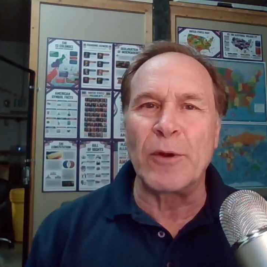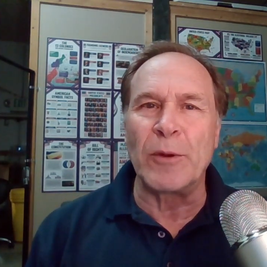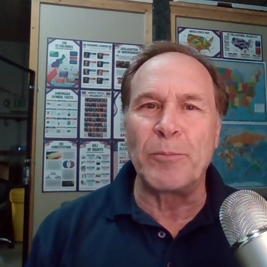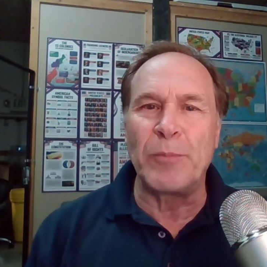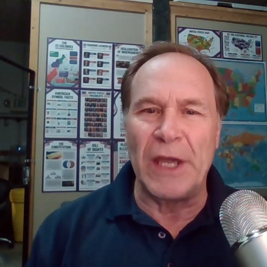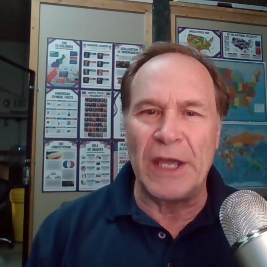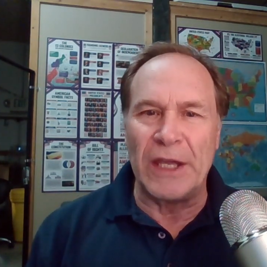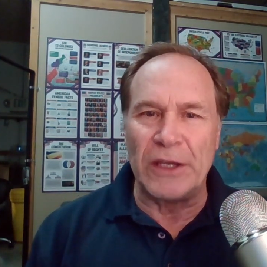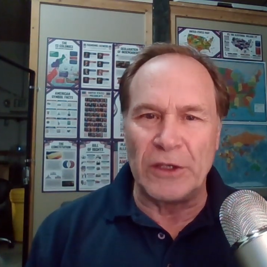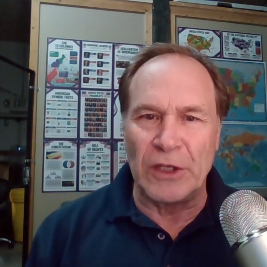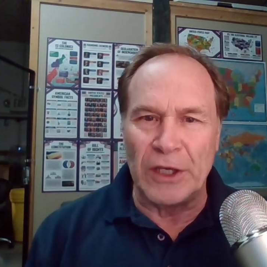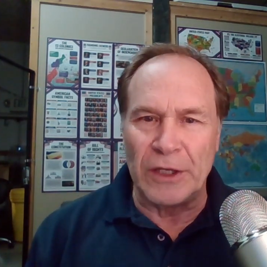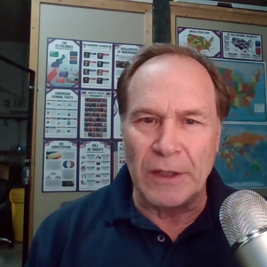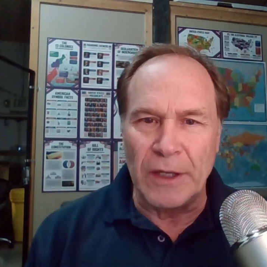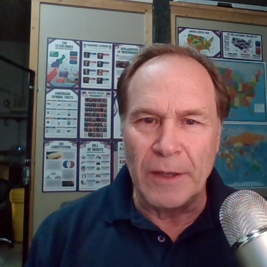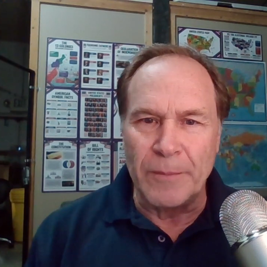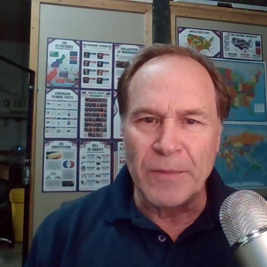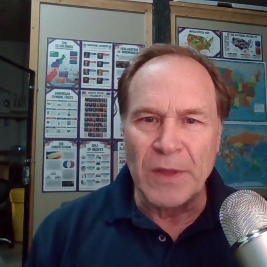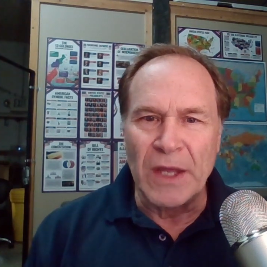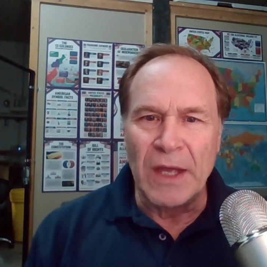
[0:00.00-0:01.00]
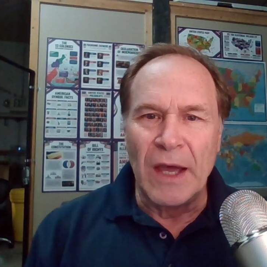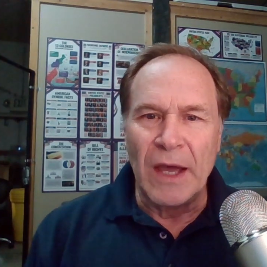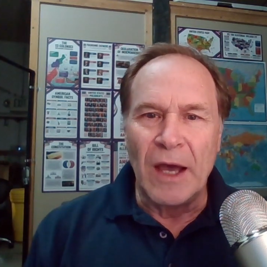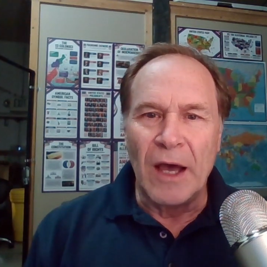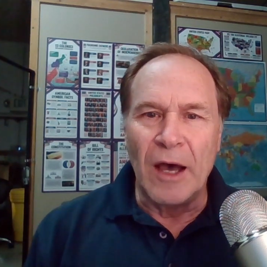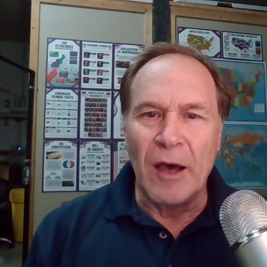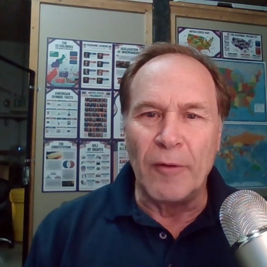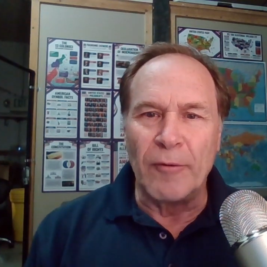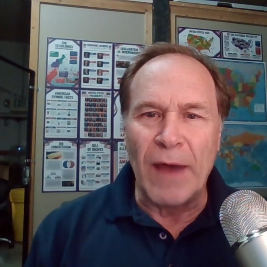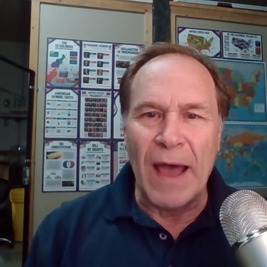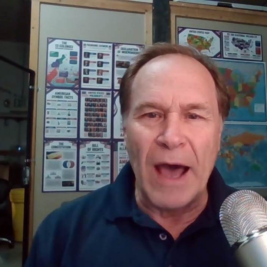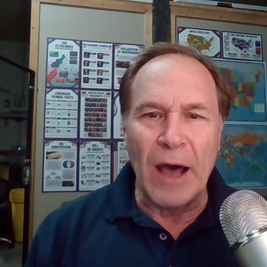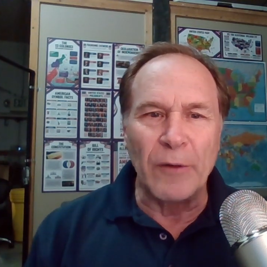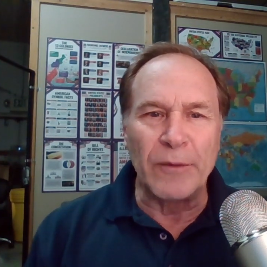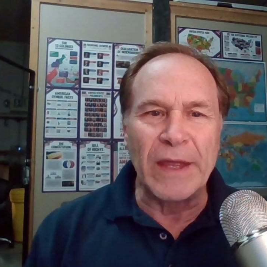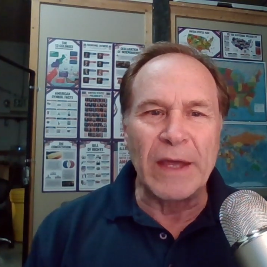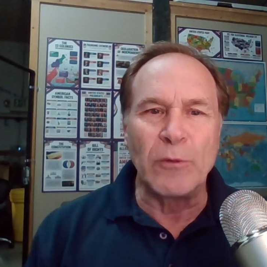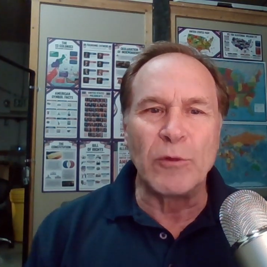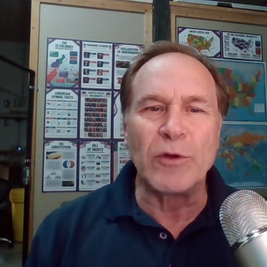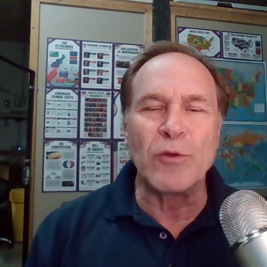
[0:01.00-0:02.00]
opinion of how
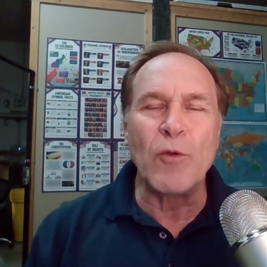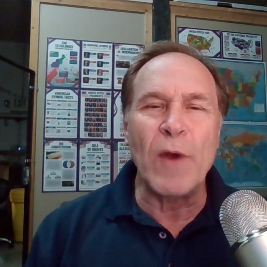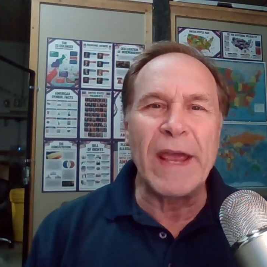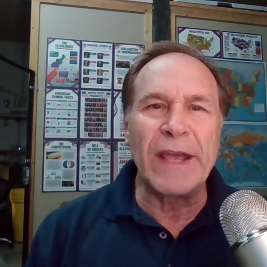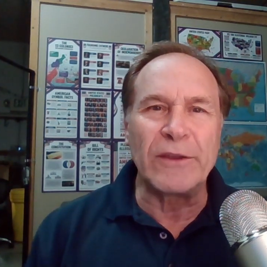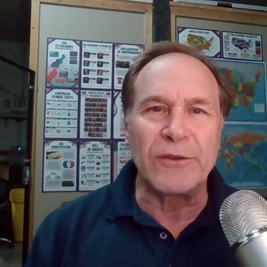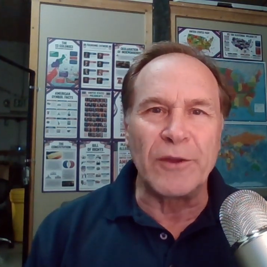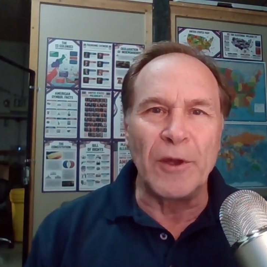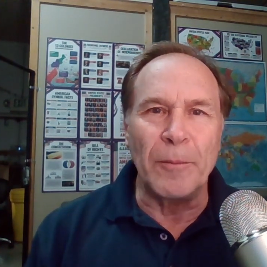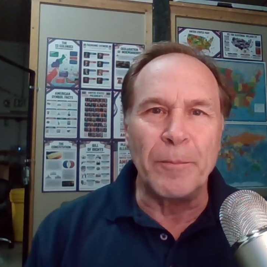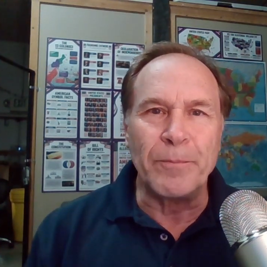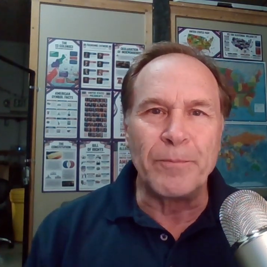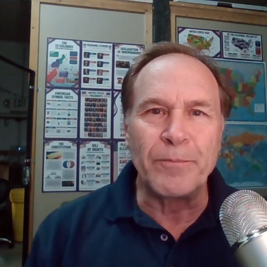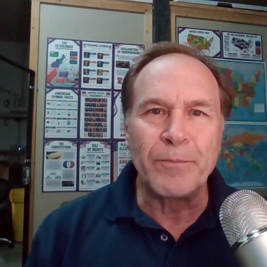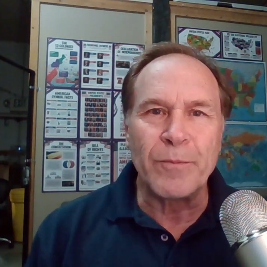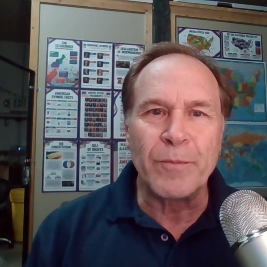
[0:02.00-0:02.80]
they would rate them.